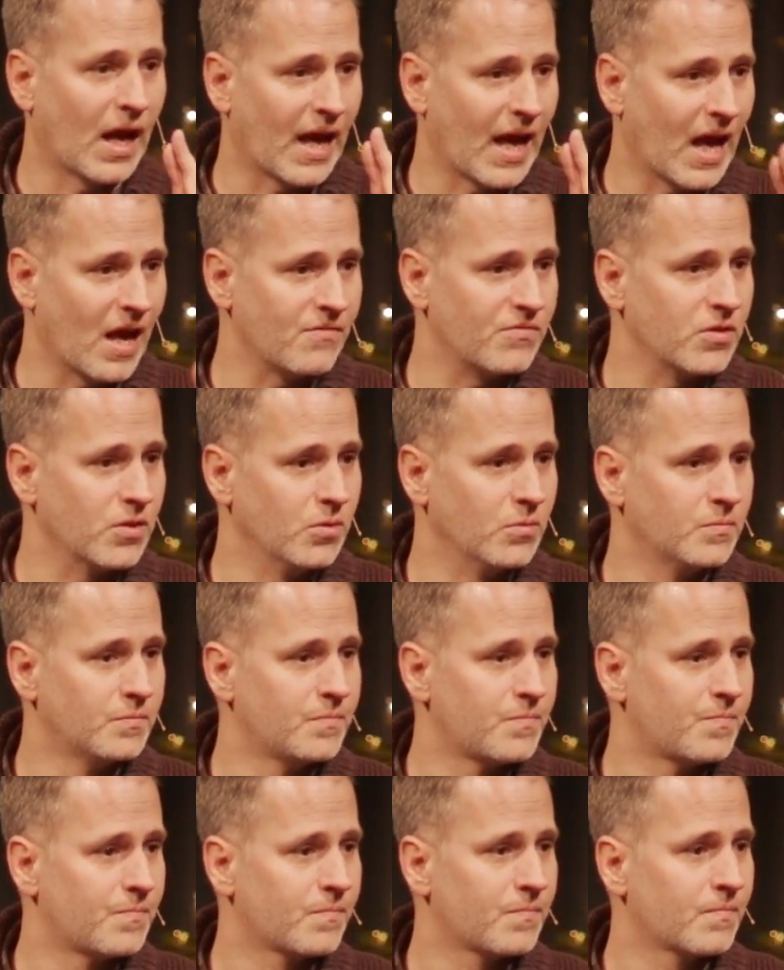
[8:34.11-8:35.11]
I have you.
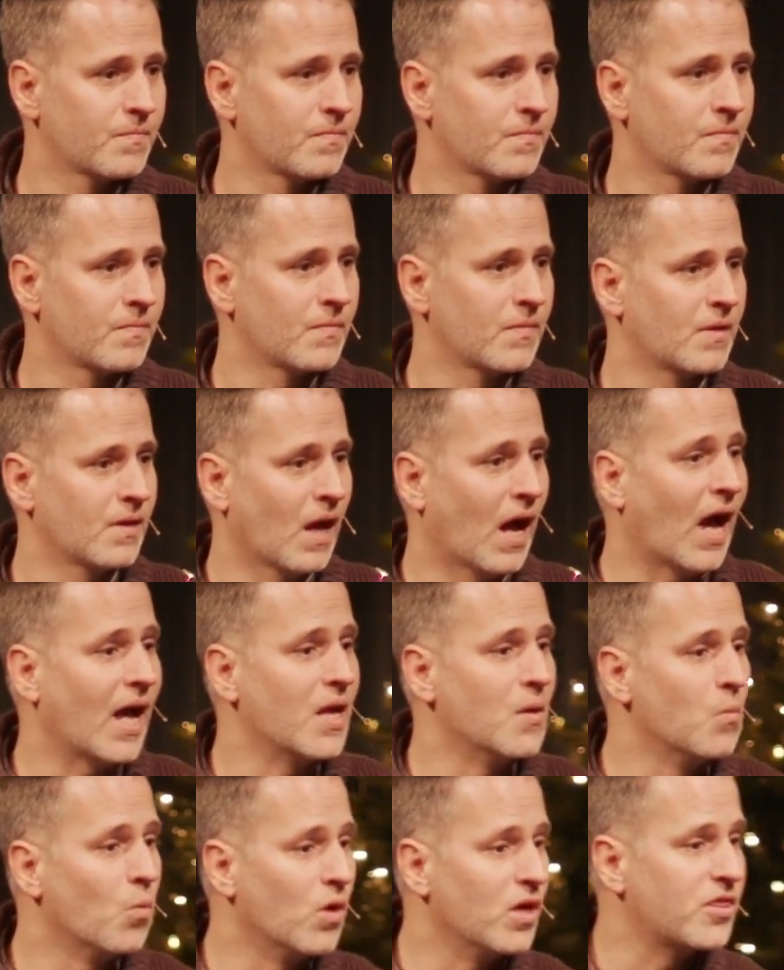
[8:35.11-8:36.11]

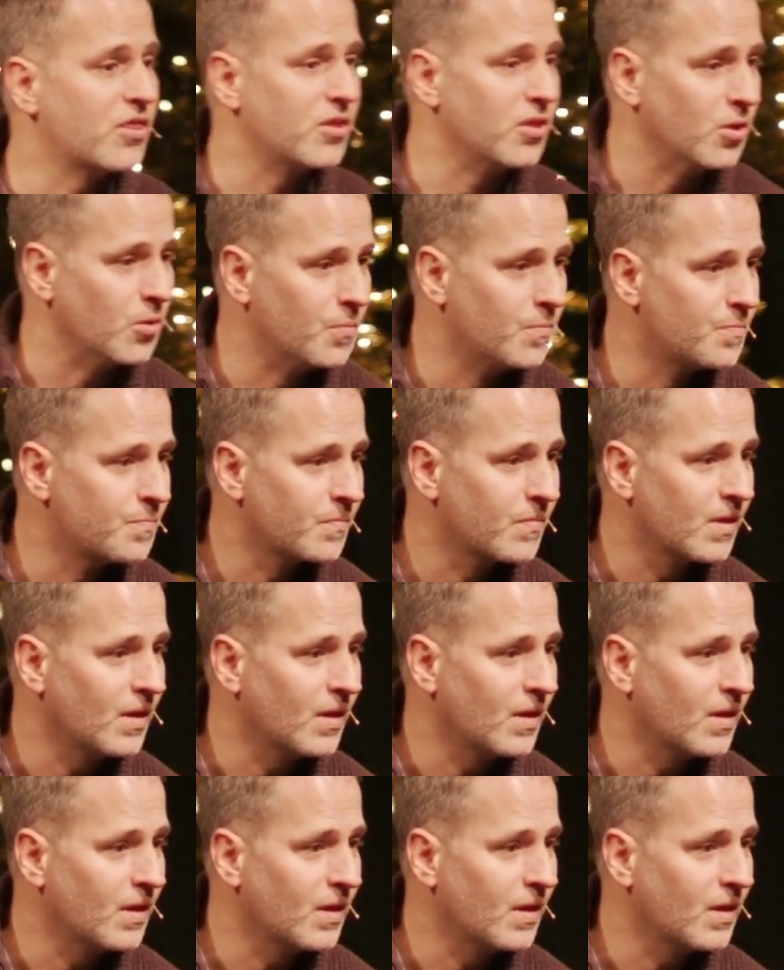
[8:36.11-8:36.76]
I am with you.